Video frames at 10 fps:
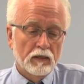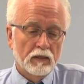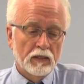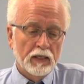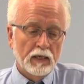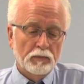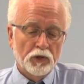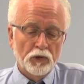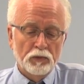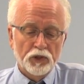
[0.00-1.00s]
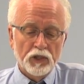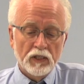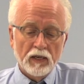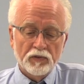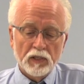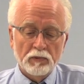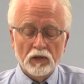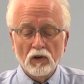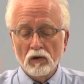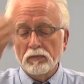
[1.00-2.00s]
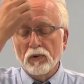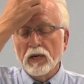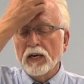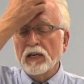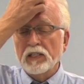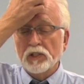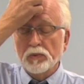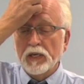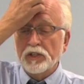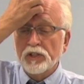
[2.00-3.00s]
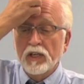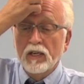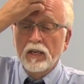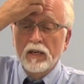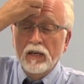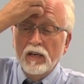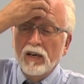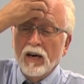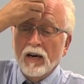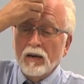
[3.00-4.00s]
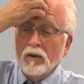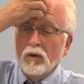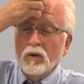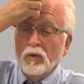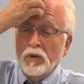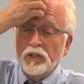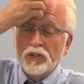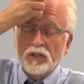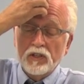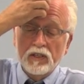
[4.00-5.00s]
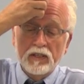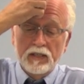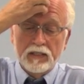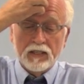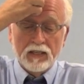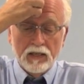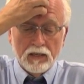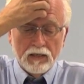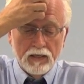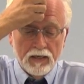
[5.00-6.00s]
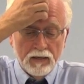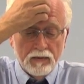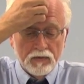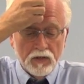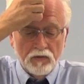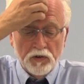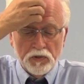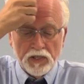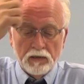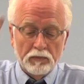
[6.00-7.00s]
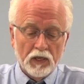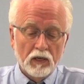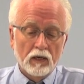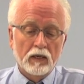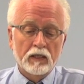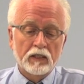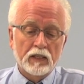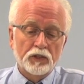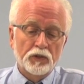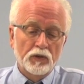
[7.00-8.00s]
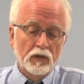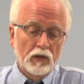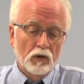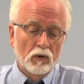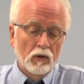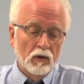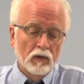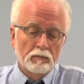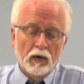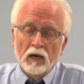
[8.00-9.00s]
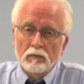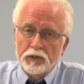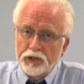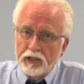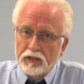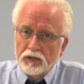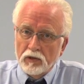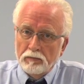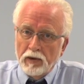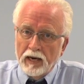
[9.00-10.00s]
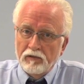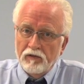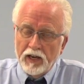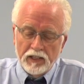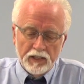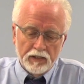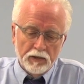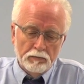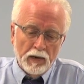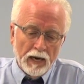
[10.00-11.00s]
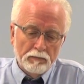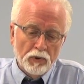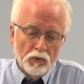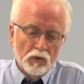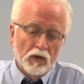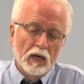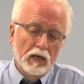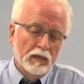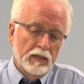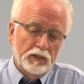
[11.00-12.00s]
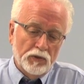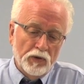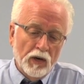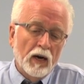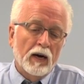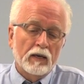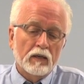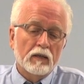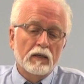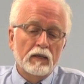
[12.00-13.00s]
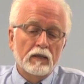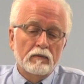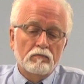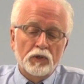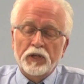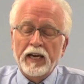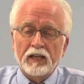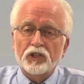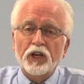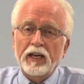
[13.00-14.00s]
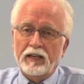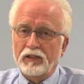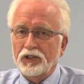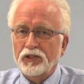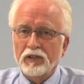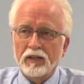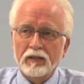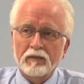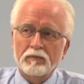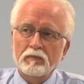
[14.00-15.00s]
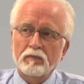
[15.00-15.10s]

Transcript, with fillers: these AWQ machines have something called a polarity switch uh, which is a little uh, confusing because, as you know, all modern machines are biphasic. They're bipolar. They do not, you can't change. Uh,